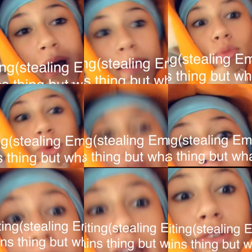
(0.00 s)
I'm
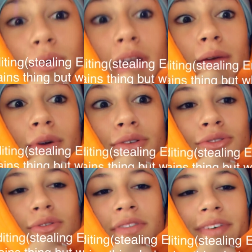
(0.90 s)
really bad at doing eyebrows,
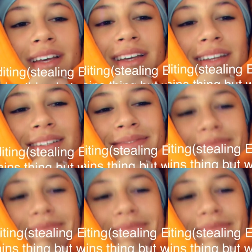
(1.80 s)
so it's fine.